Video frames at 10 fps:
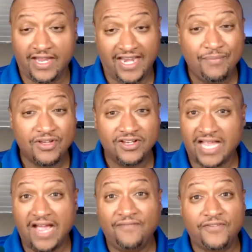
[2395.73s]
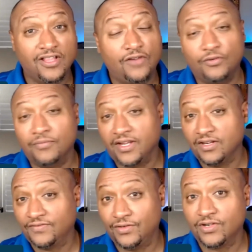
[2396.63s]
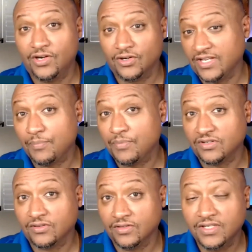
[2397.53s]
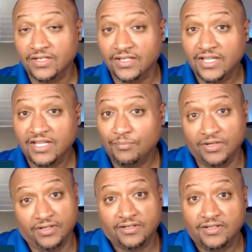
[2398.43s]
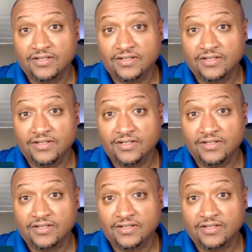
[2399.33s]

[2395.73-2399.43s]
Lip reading: And I'll be honest, I fell off on making the phone call to that particular lead, but